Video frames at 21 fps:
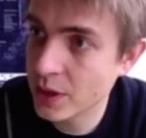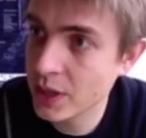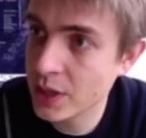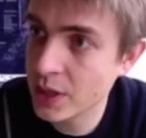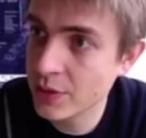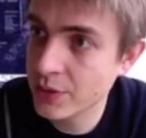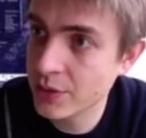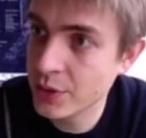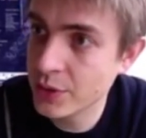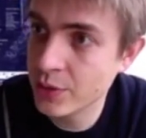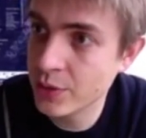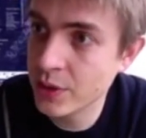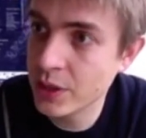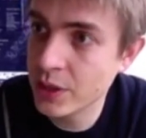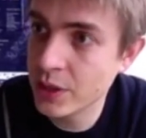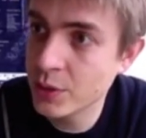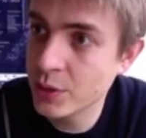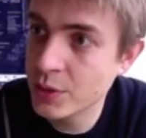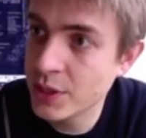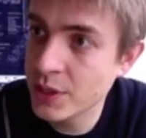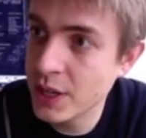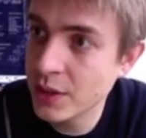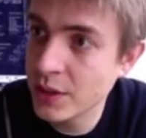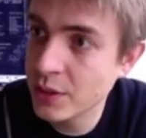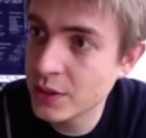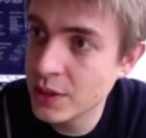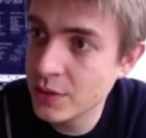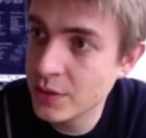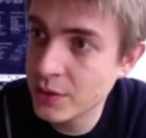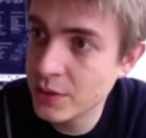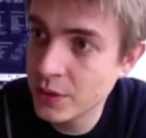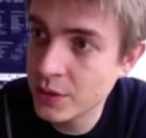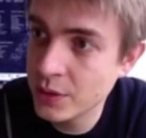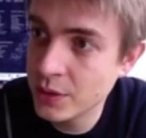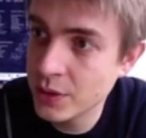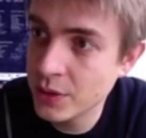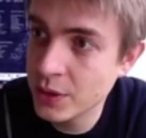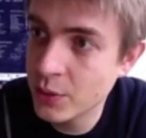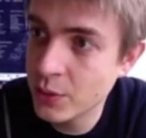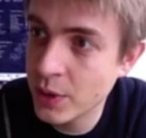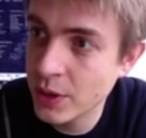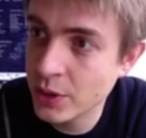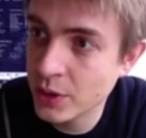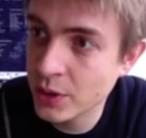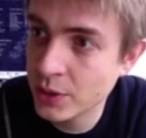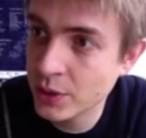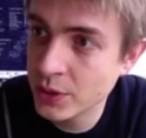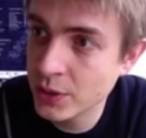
if you take a different equation,